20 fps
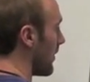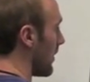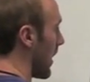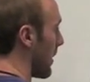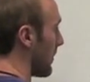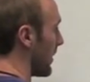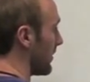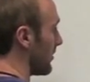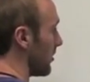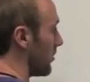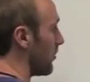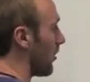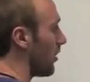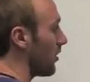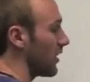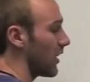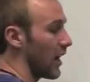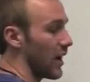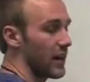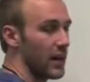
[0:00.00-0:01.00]
that means that you've
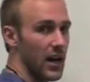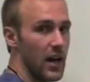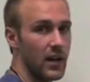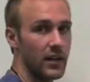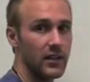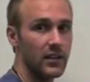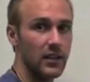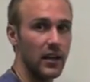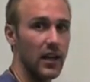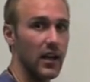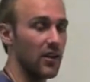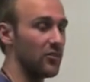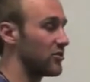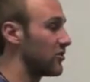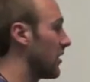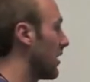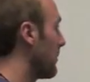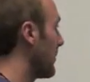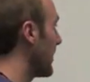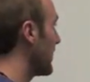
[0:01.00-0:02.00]
only got 90 left.
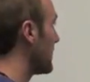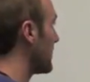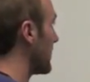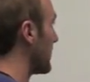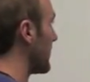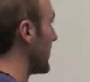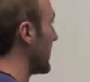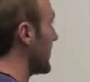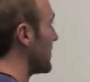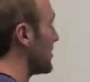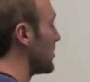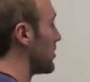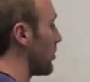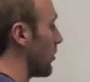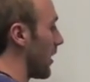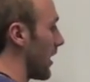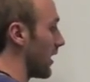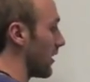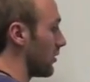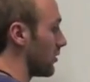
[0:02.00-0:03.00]
So that means that these
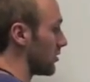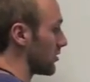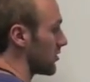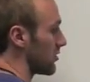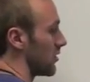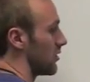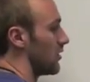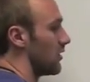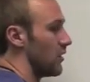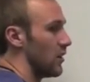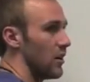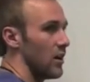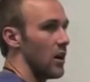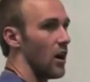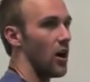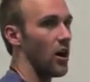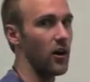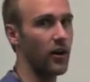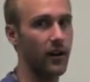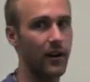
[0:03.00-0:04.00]
two angles
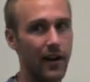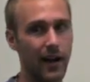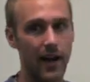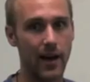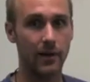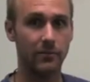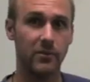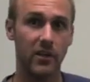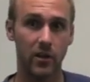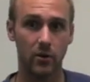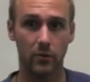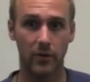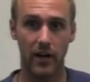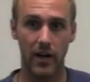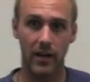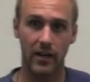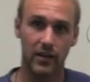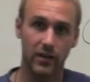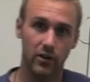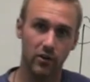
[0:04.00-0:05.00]
are going to add up to equal
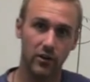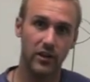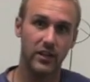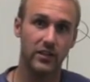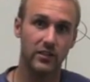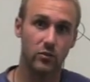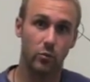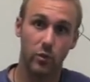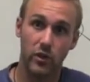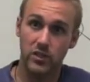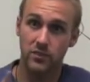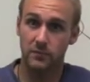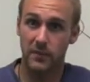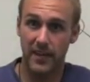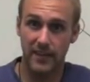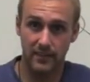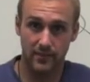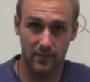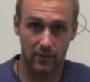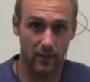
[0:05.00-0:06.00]
90 degrees, which
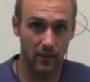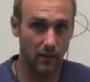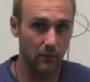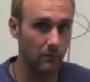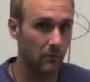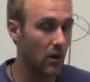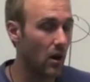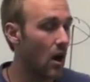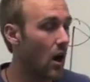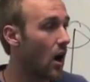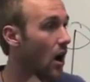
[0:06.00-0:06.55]
makes them